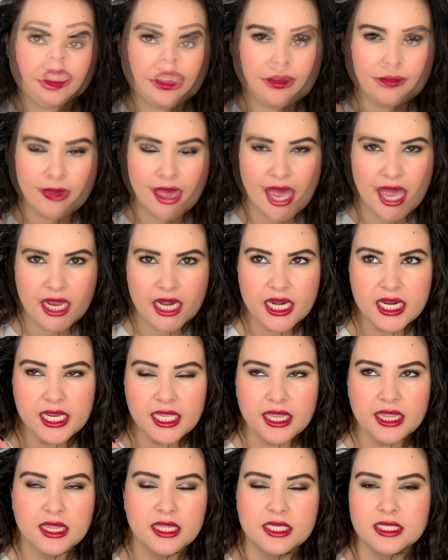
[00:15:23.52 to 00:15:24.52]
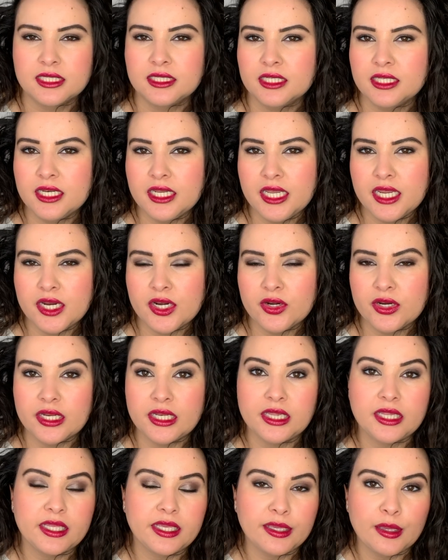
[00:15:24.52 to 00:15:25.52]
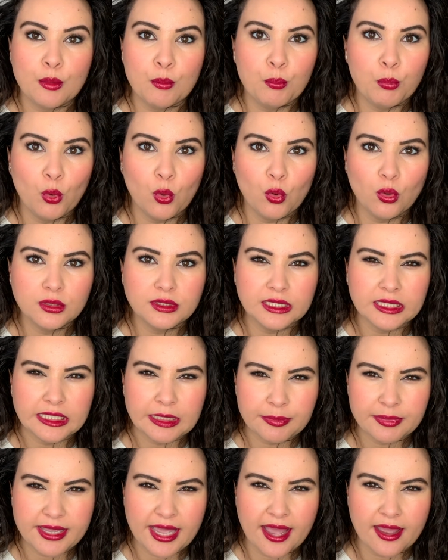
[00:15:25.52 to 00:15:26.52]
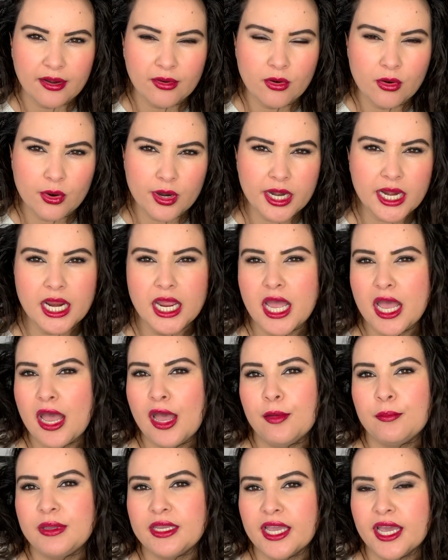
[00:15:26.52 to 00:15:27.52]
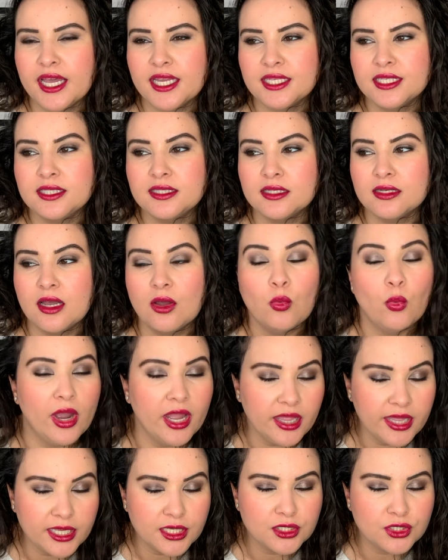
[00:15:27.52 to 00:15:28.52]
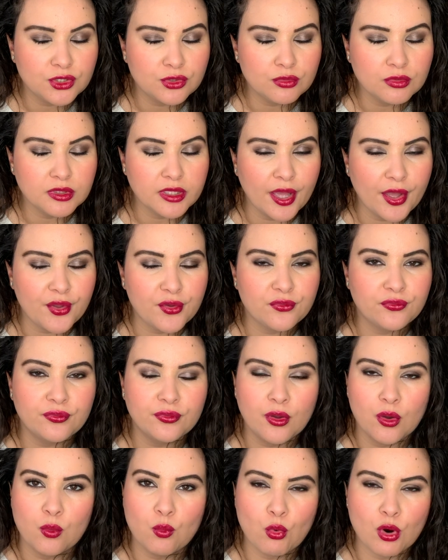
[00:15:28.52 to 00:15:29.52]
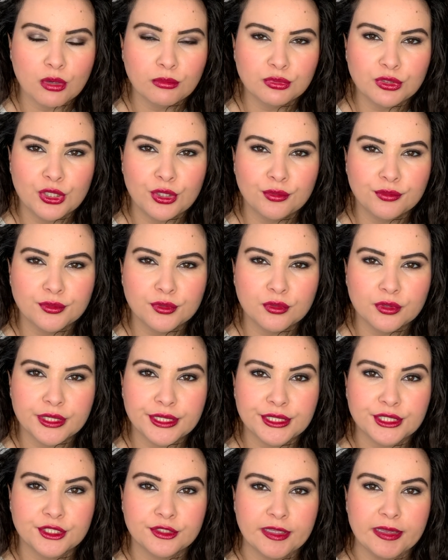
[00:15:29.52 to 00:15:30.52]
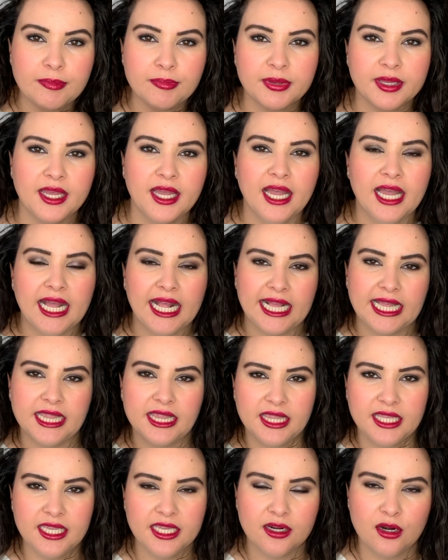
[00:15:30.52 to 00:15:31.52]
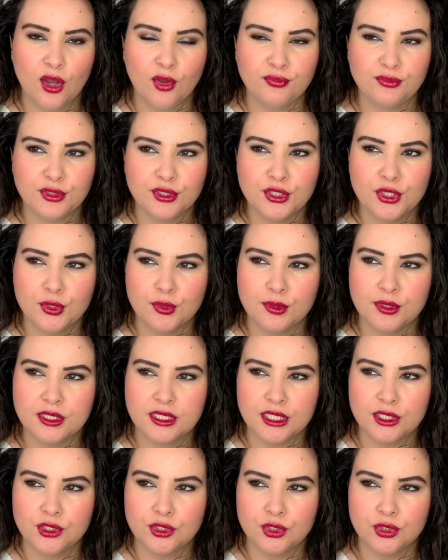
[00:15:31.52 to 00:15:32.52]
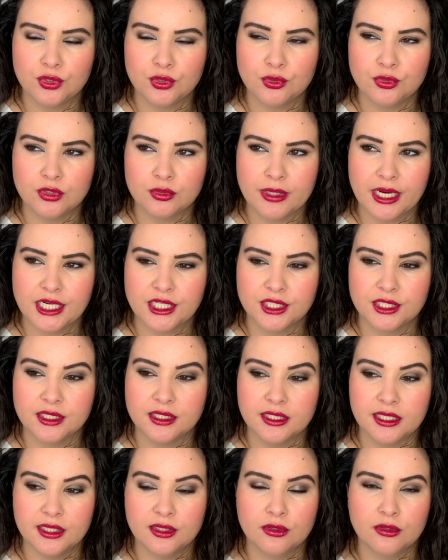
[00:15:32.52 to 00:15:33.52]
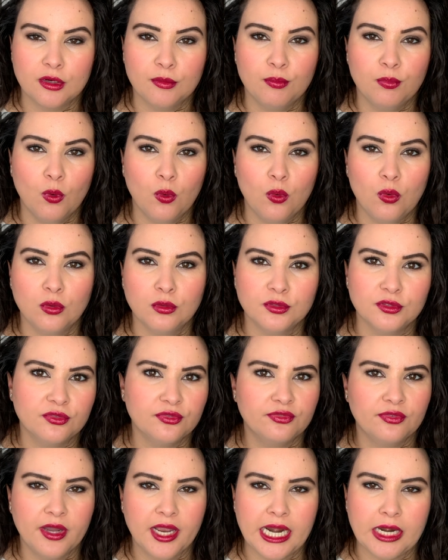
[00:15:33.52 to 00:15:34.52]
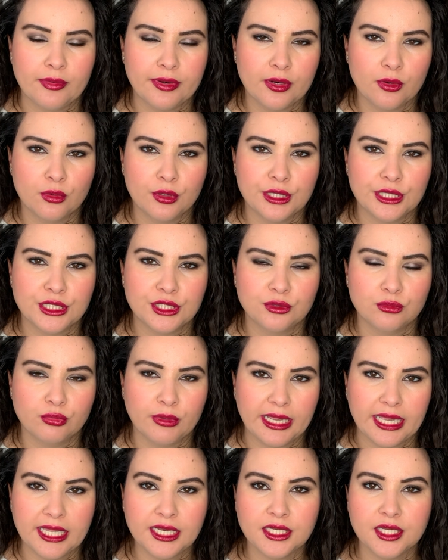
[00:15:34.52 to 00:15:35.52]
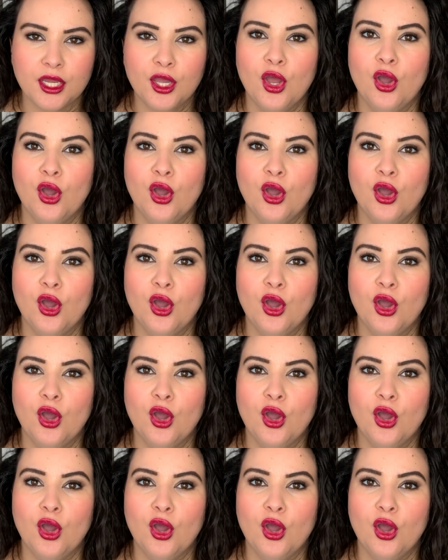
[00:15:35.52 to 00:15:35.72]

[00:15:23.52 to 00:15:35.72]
I'm adding this in here in the bold lip category because while I do love a warm-toned orange lip, I think it often goes in two directions, either a bold fiery orange red